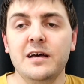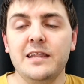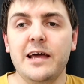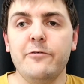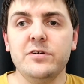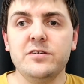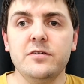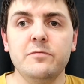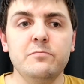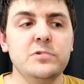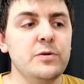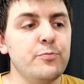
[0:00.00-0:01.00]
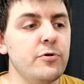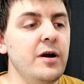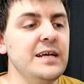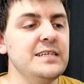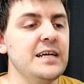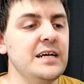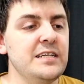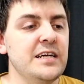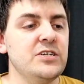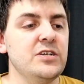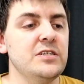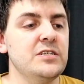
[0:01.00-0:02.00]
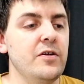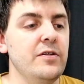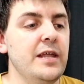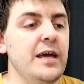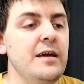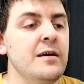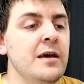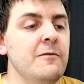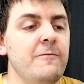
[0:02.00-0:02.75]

there are some surprising additions on there.